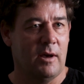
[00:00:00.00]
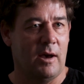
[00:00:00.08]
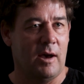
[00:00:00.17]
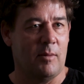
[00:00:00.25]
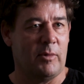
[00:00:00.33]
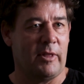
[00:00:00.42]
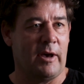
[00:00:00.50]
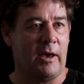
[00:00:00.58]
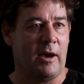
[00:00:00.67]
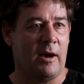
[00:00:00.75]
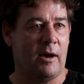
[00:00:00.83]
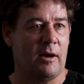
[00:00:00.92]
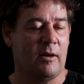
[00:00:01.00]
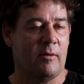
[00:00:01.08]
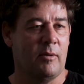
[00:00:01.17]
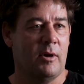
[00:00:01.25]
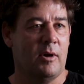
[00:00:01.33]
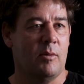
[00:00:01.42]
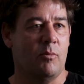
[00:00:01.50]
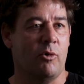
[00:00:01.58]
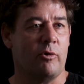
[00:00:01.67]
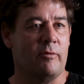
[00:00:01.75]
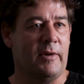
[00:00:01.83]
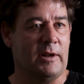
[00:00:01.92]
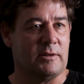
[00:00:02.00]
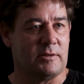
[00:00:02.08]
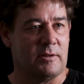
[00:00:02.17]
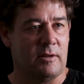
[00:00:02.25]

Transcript: But they are more advanced